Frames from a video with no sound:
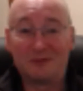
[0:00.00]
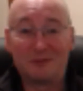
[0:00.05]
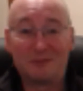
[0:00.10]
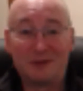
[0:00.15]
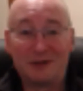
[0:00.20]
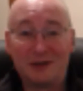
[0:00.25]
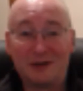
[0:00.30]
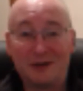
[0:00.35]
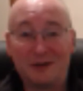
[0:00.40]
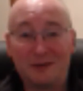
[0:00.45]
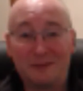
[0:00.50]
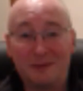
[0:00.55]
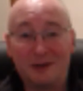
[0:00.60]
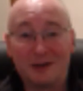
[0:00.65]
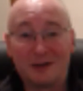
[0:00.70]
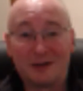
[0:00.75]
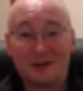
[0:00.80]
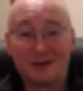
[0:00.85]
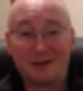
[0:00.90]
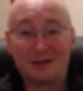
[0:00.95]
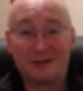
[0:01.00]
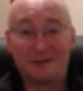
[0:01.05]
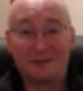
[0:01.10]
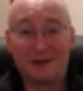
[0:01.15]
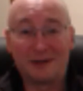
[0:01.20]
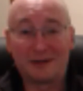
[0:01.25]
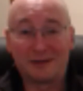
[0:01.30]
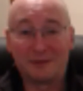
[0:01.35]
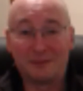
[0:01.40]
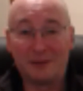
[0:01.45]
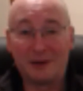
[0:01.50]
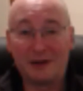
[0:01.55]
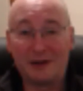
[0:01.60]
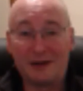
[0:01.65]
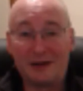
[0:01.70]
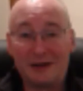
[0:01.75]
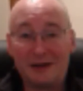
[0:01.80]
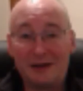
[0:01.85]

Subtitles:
put it on the market. Someone else will buy it.